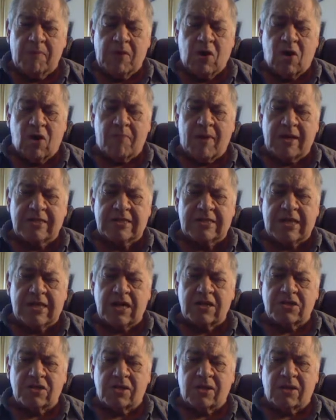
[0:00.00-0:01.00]
on my
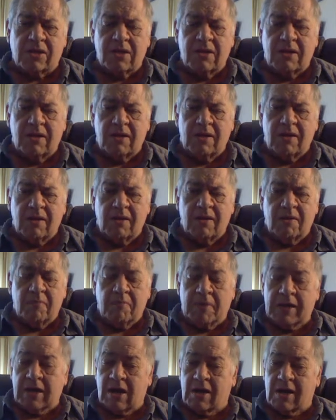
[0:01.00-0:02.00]
schedule
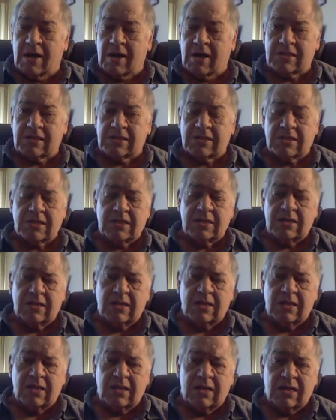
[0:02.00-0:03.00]
because
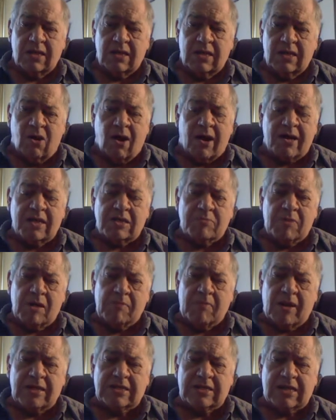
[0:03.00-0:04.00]
God has made
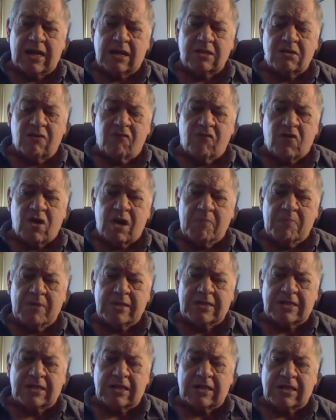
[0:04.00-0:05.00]
my schedule very
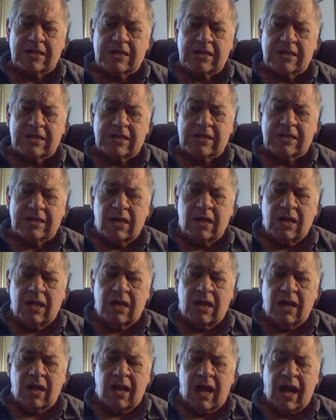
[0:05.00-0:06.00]
busy.
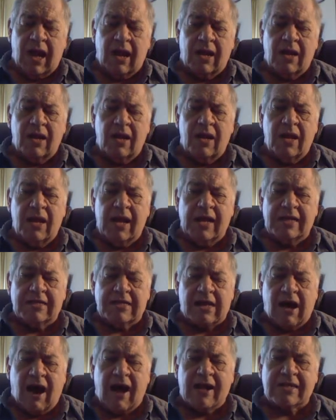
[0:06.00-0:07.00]
And he's
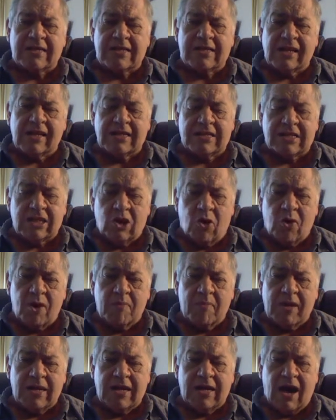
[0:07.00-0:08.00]
constantly slowing
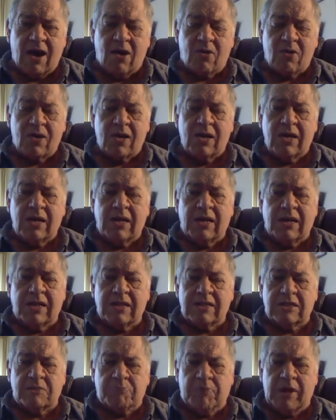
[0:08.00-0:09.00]
me down,
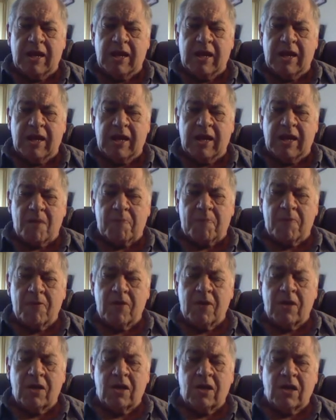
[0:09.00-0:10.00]
speeding me up
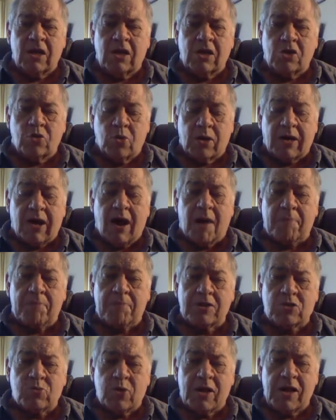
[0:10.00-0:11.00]
to
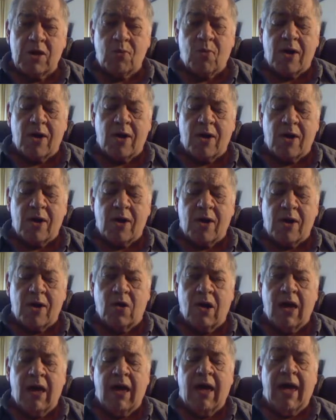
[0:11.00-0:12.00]
accomplish what he wants to do.
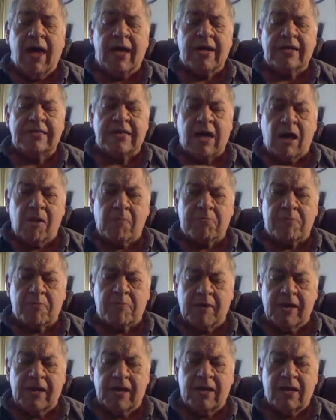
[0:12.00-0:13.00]
And it's helped me